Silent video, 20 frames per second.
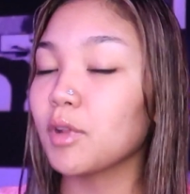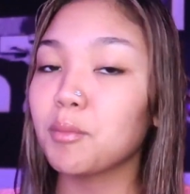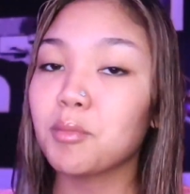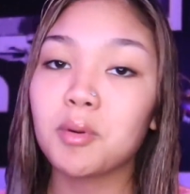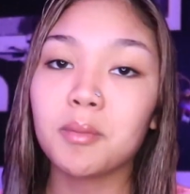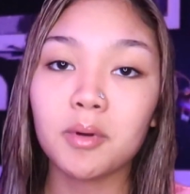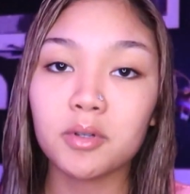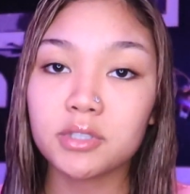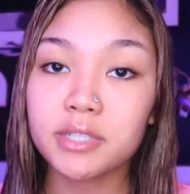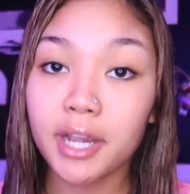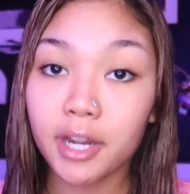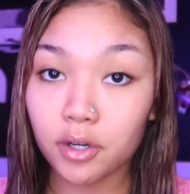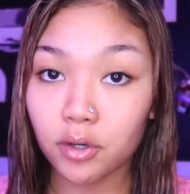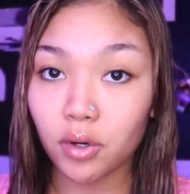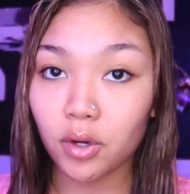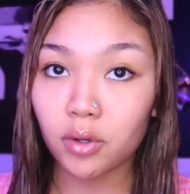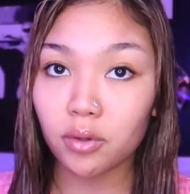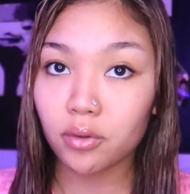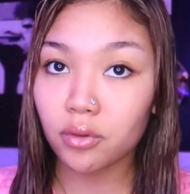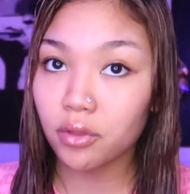promotes hair
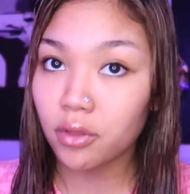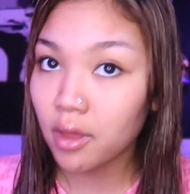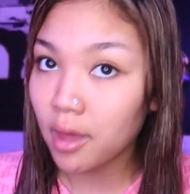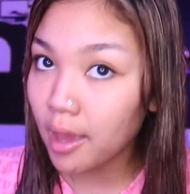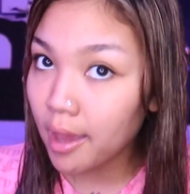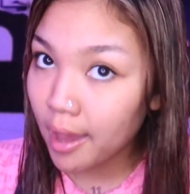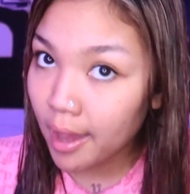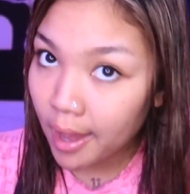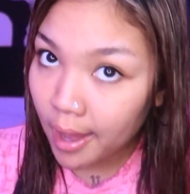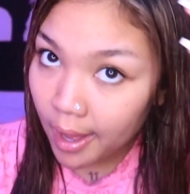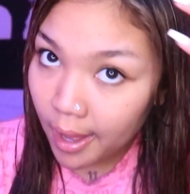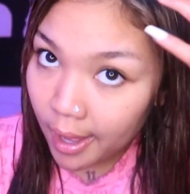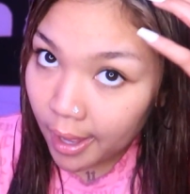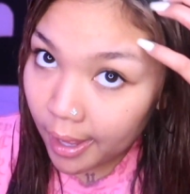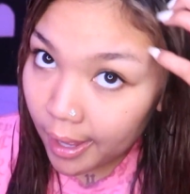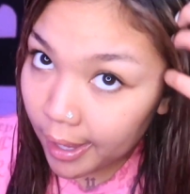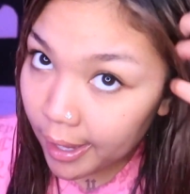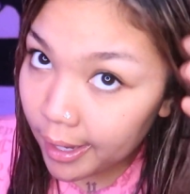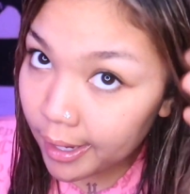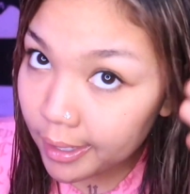growth.
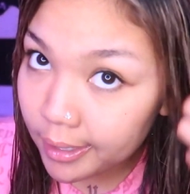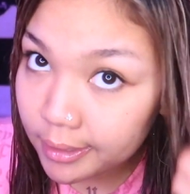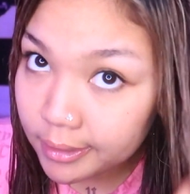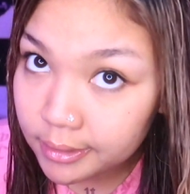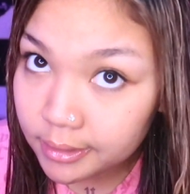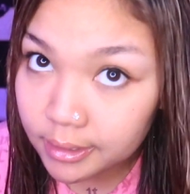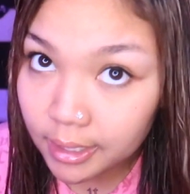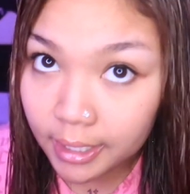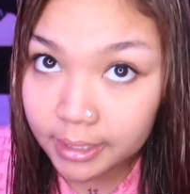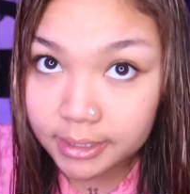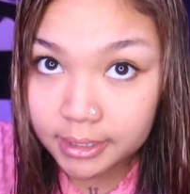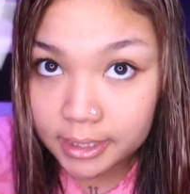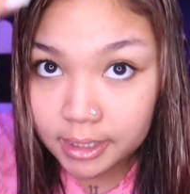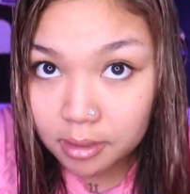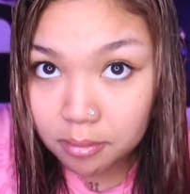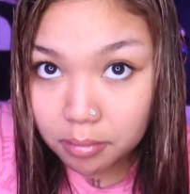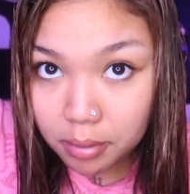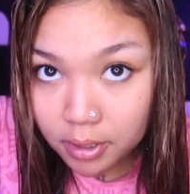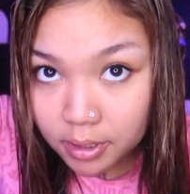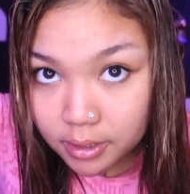And I
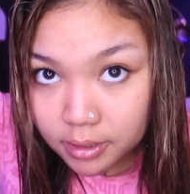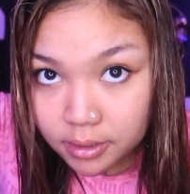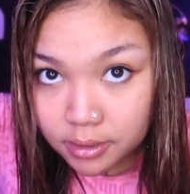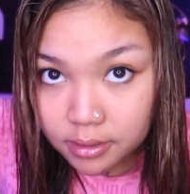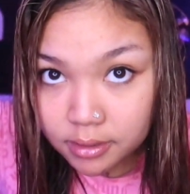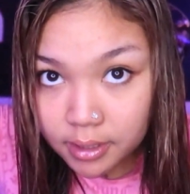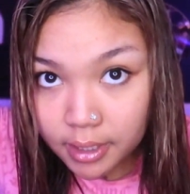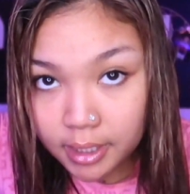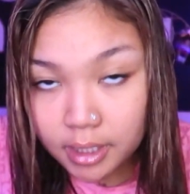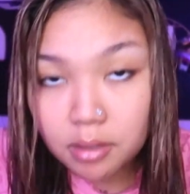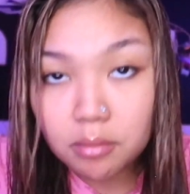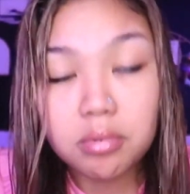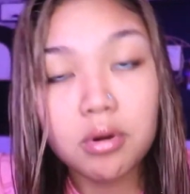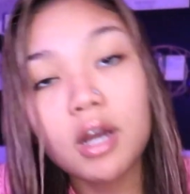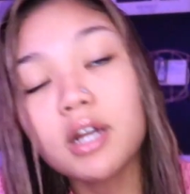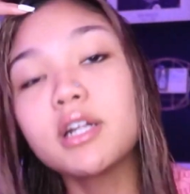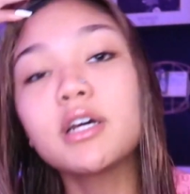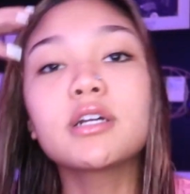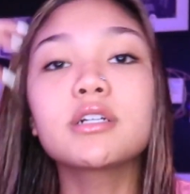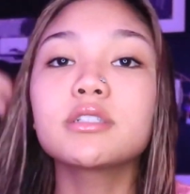didn't put any
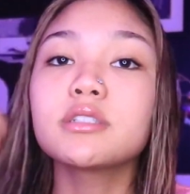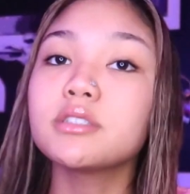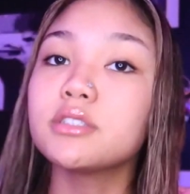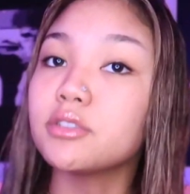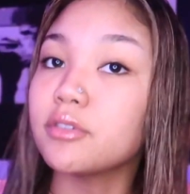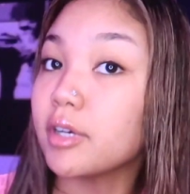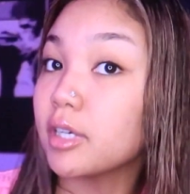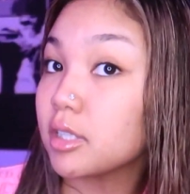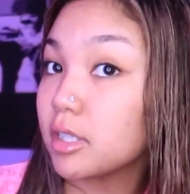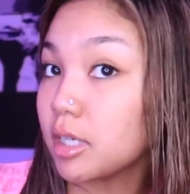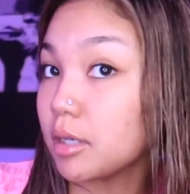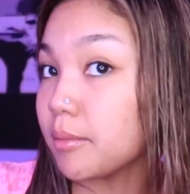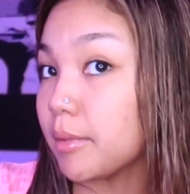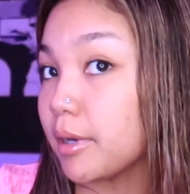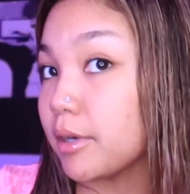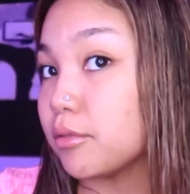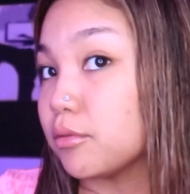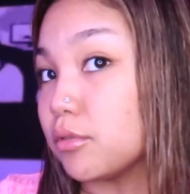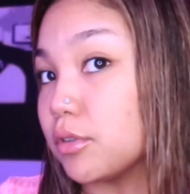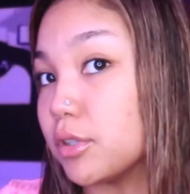product directly on my
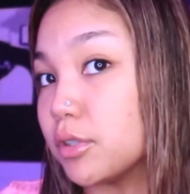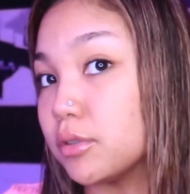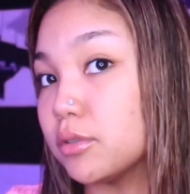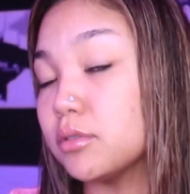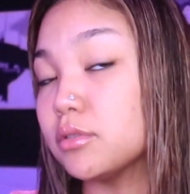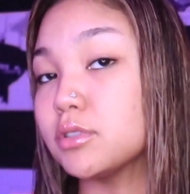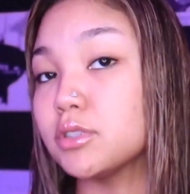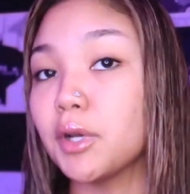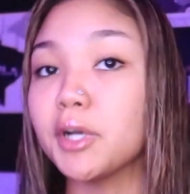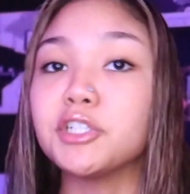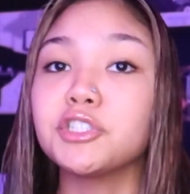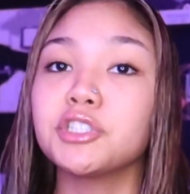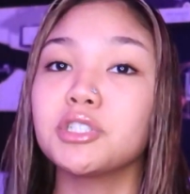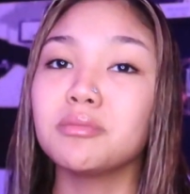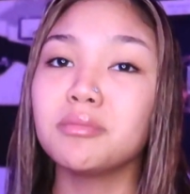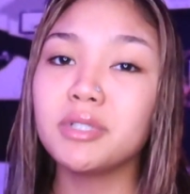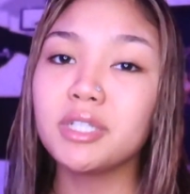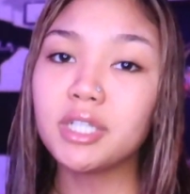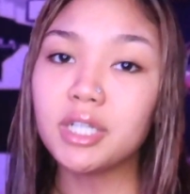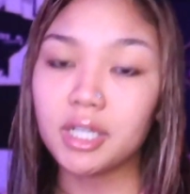root, so I should
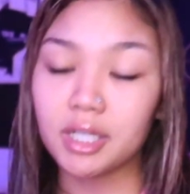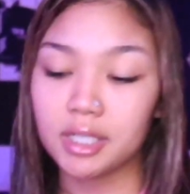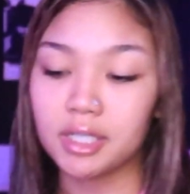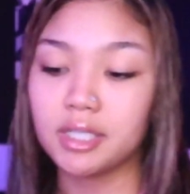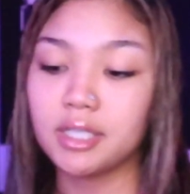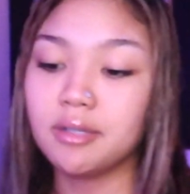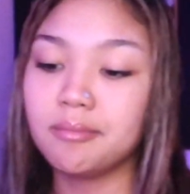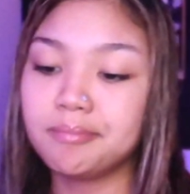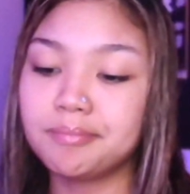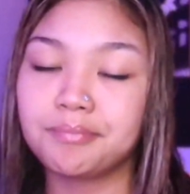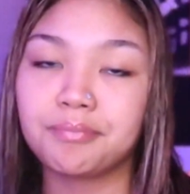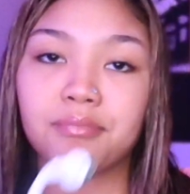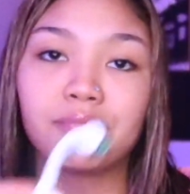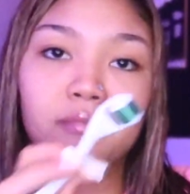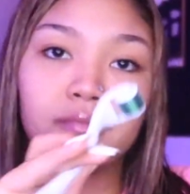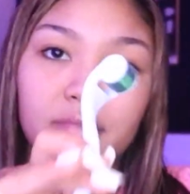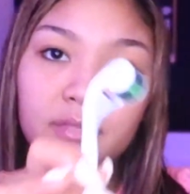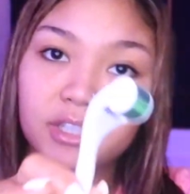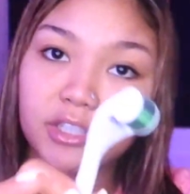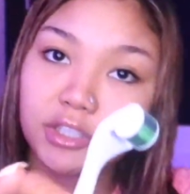be good.
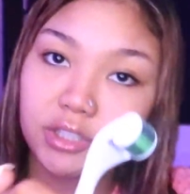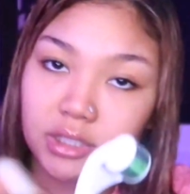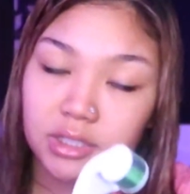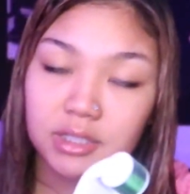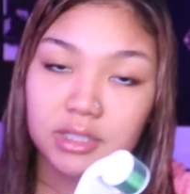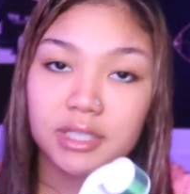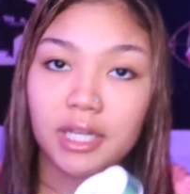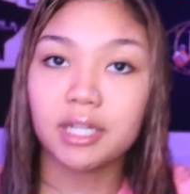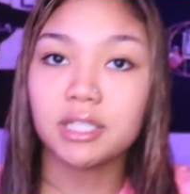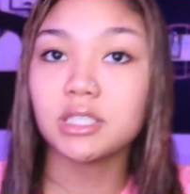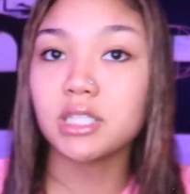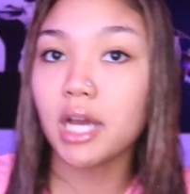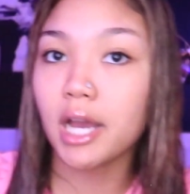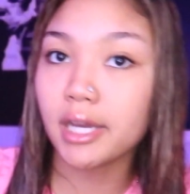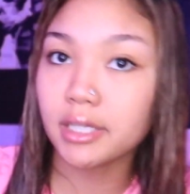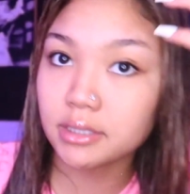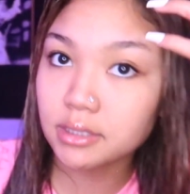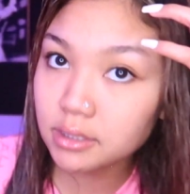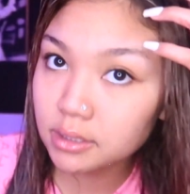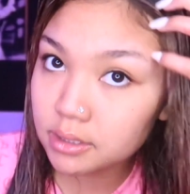This is
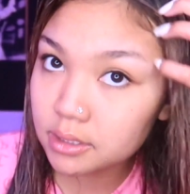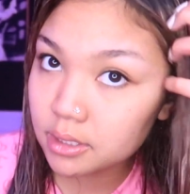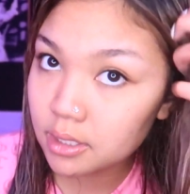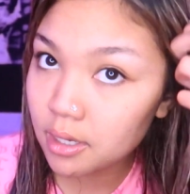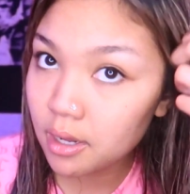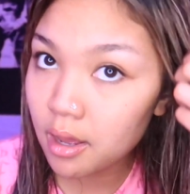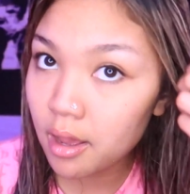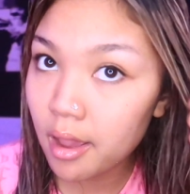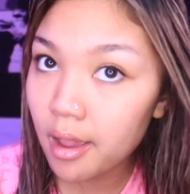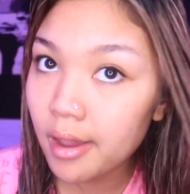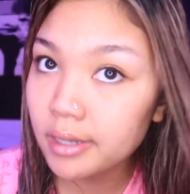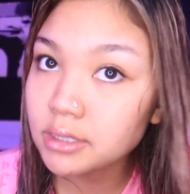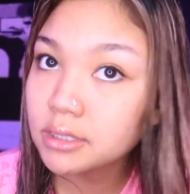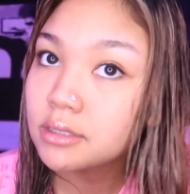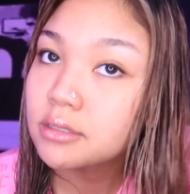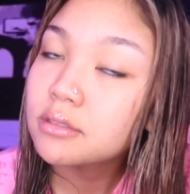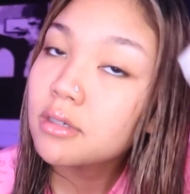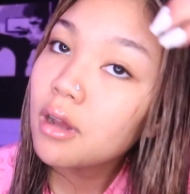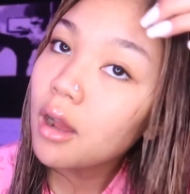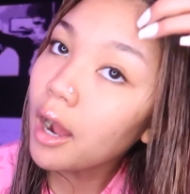sanitized.
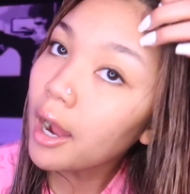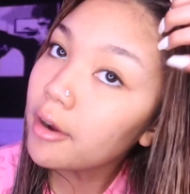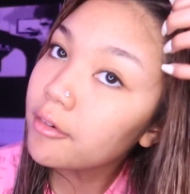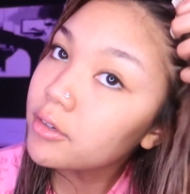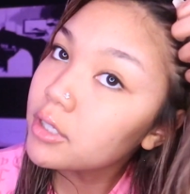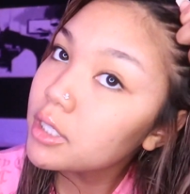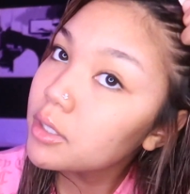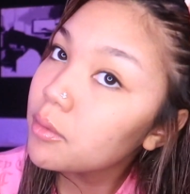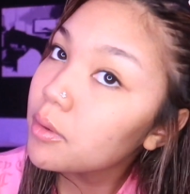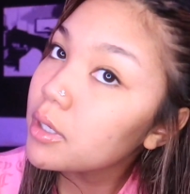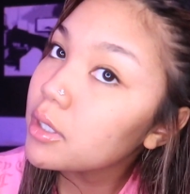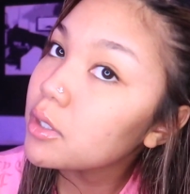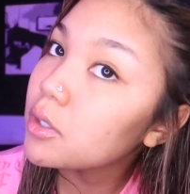I really want to